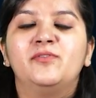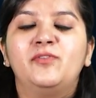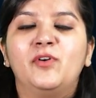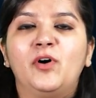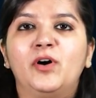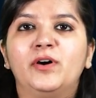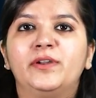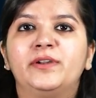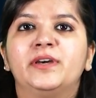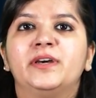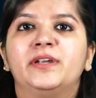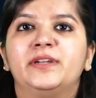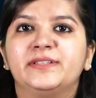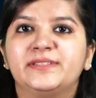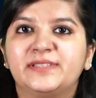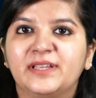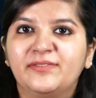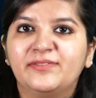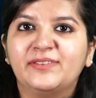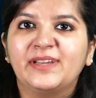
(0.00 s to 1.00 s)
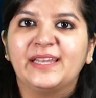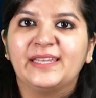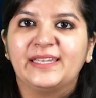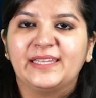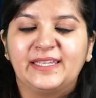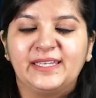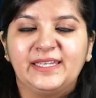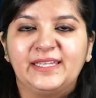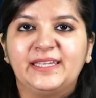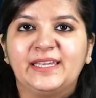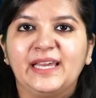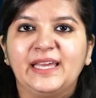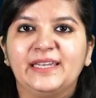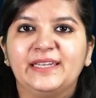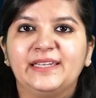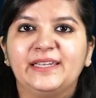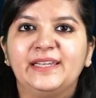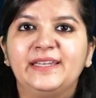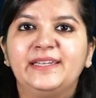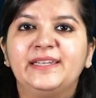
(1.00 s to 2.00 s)
For reserve category
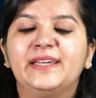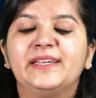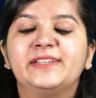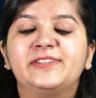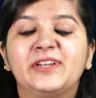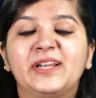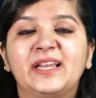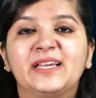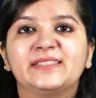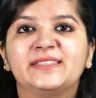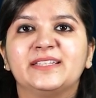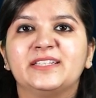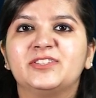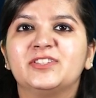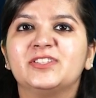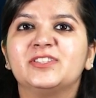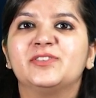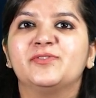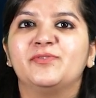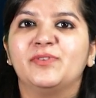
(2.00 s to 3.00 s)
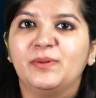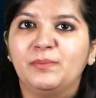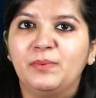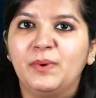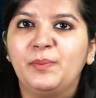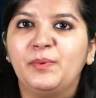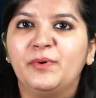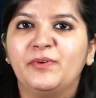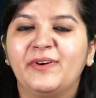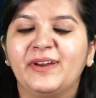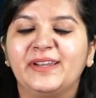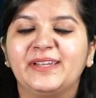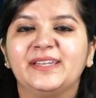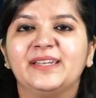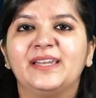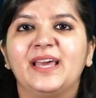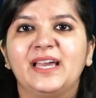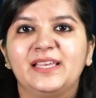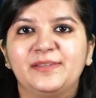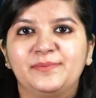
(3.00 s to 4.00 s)
candidate, age relaxations will be provided
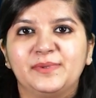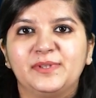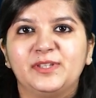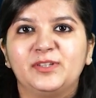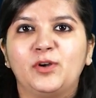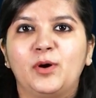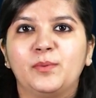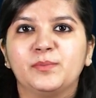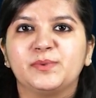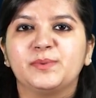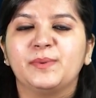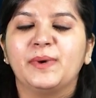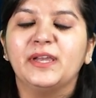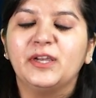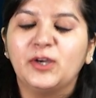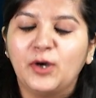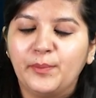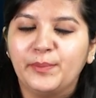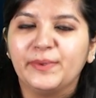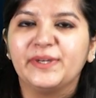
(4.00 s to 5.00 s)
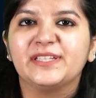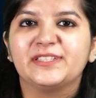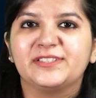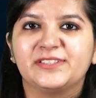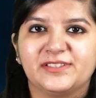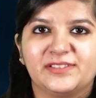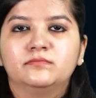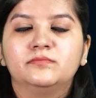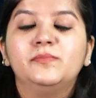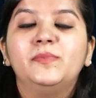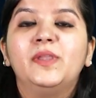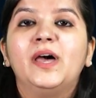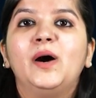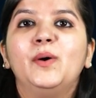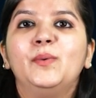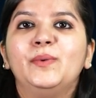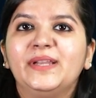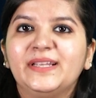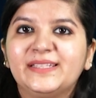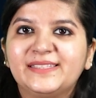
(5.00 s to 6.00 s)
as per the norms by corporation.
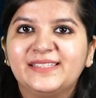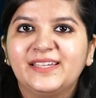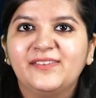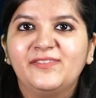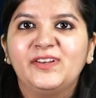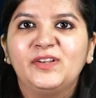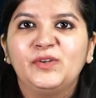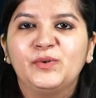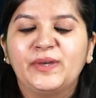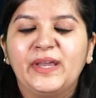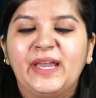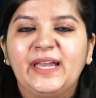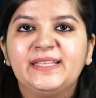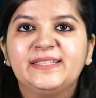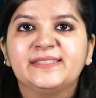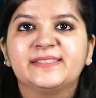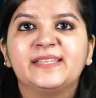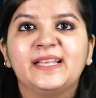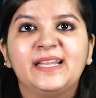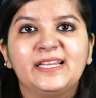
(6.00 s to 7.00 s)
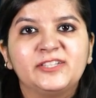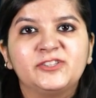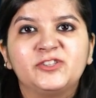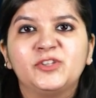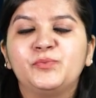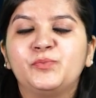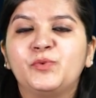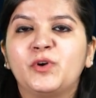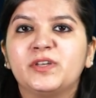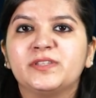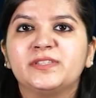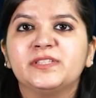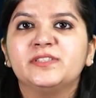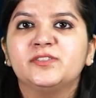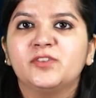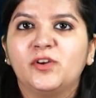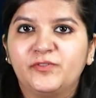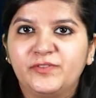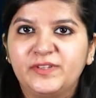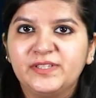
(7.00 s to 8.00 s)
Now let's have a look at selection process
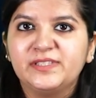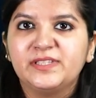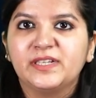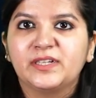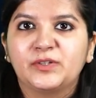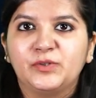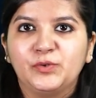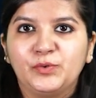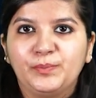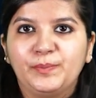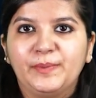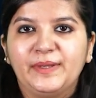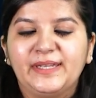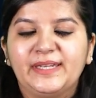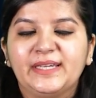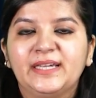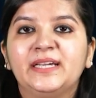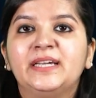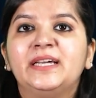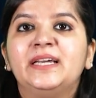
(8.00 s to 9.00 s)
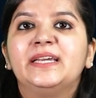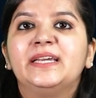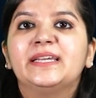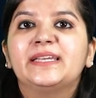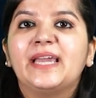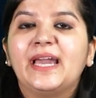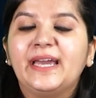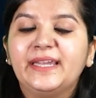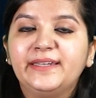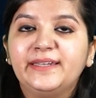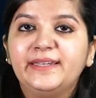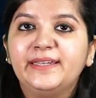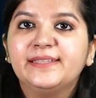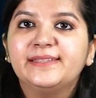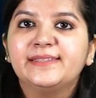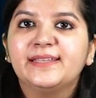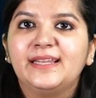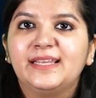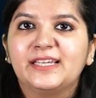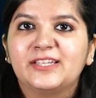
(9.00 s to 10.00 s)
of this recruitment. Candidate
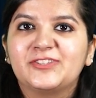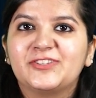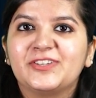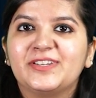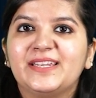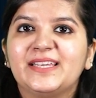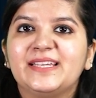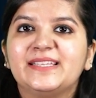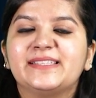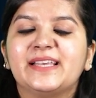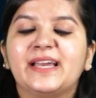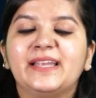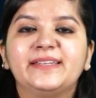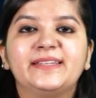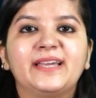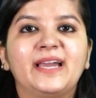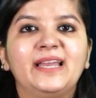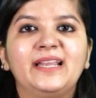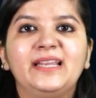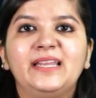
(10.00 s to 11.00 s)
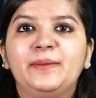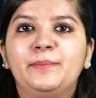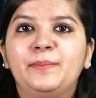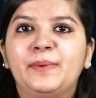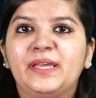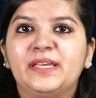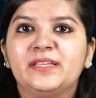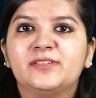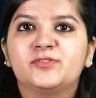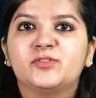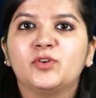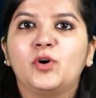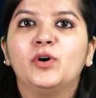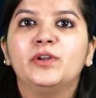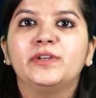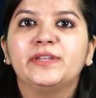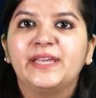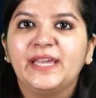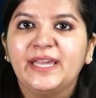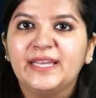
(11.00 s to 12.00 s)
selection is entirely based
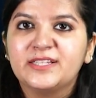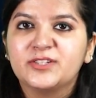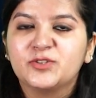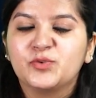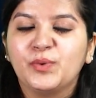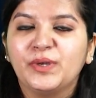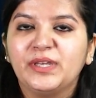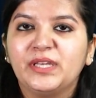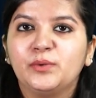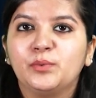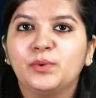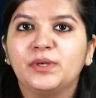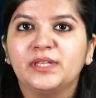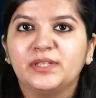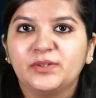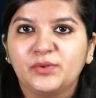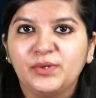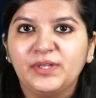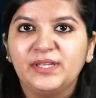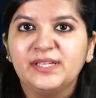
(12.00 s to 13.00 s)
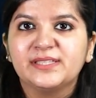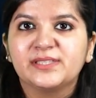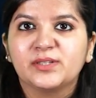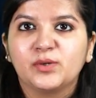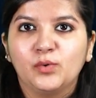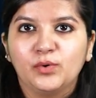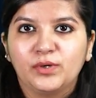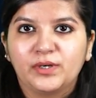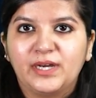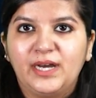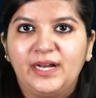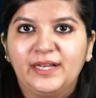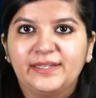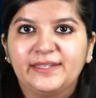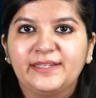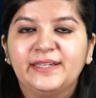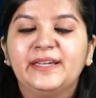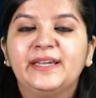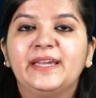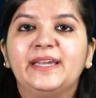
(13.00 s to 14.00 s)
on GATE 2023 scorecard
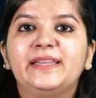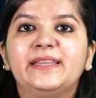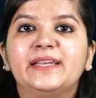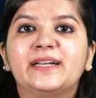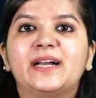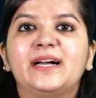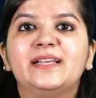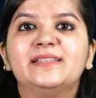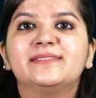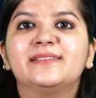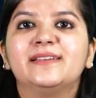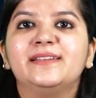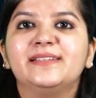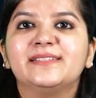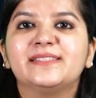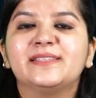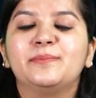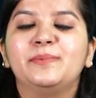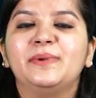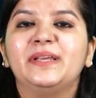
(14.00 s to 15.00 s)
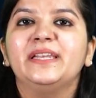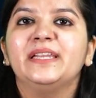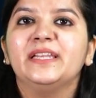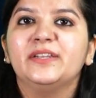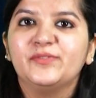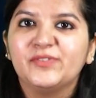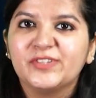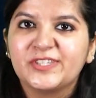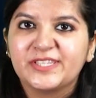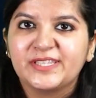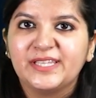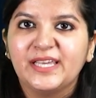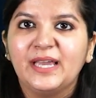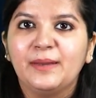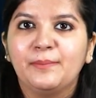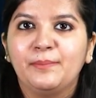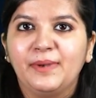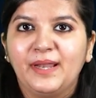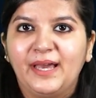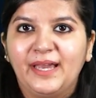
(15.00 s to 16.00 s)
in the concerned discipline in which they
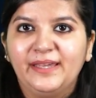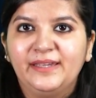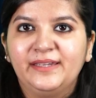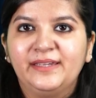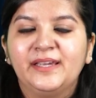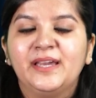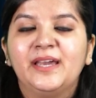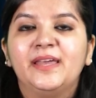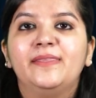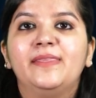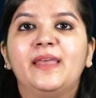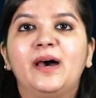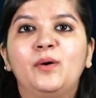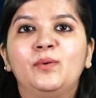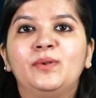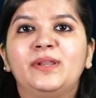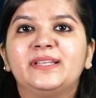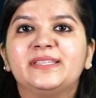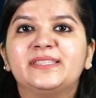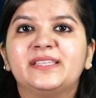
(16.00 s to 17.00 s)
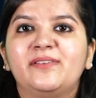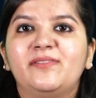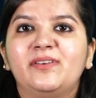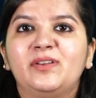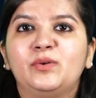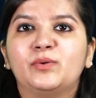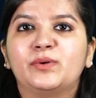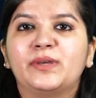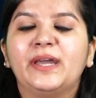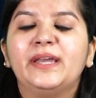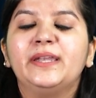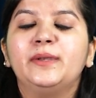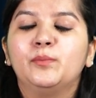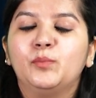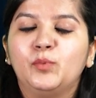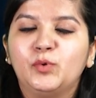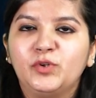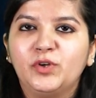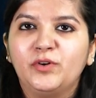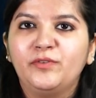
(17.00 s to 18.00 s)
apply. Now let's have a look at
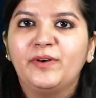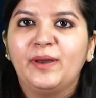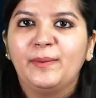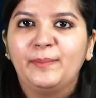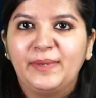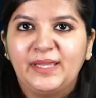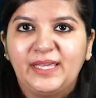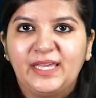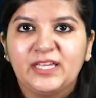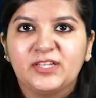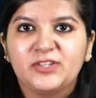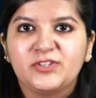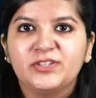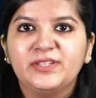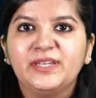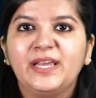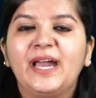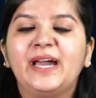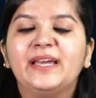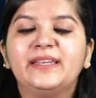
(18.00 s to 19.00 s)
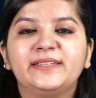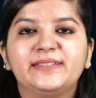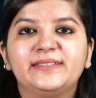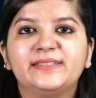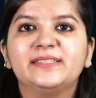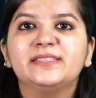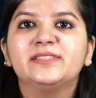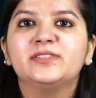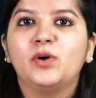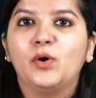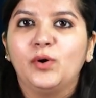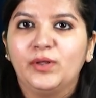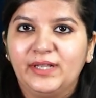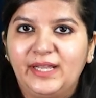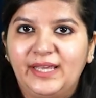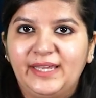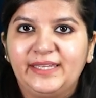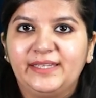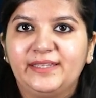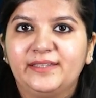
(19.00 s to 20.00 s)
mode of application and it is
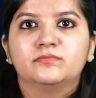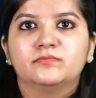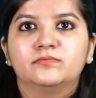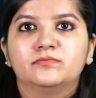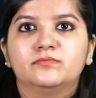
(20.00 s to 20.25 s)
online.